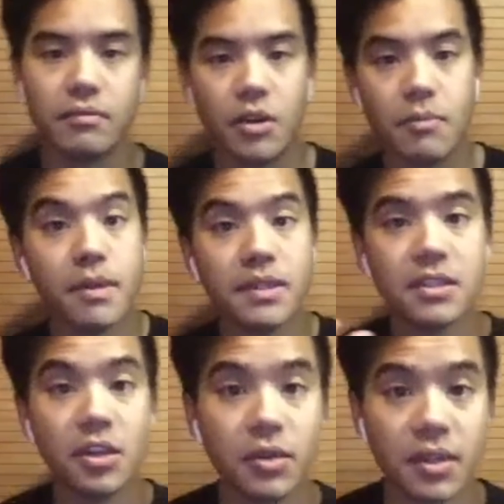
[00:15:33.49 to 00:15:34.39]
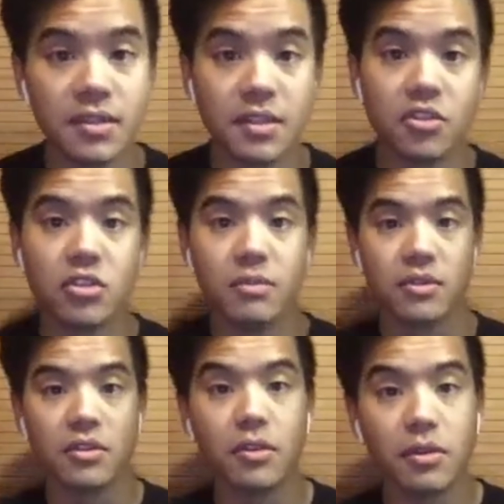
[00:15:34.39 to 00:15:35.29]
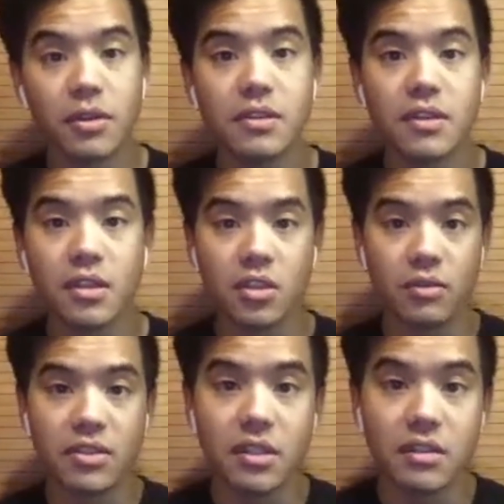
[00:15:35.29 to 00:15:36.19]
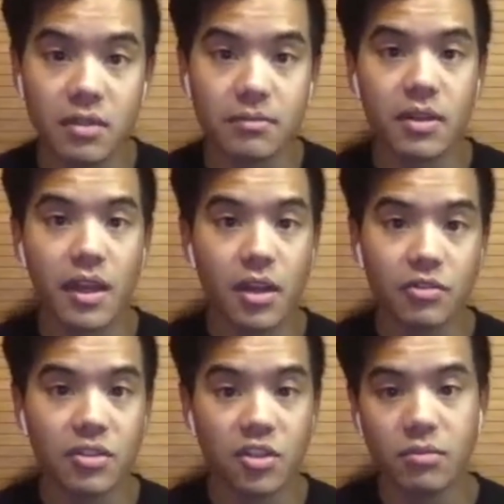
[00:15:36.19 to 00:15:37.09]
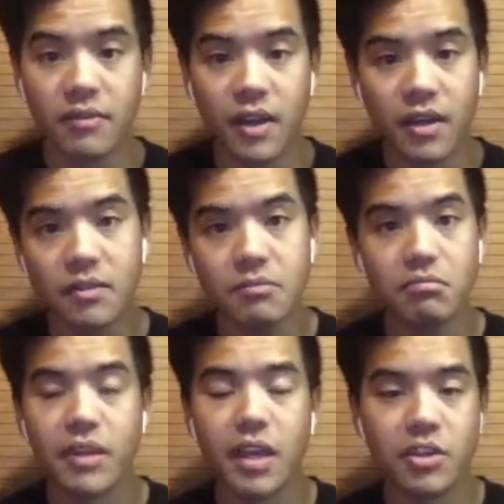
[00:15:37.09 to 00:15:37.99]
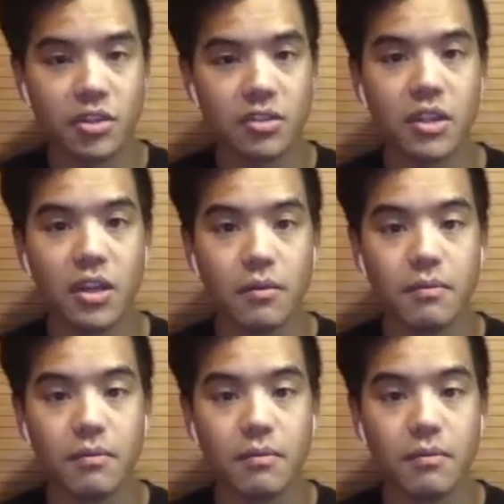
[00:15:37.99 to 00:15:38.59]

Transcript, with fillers: you know, mints tokens and distributes the tokens, then you receive them to the address that you provided and you're okay. good to go.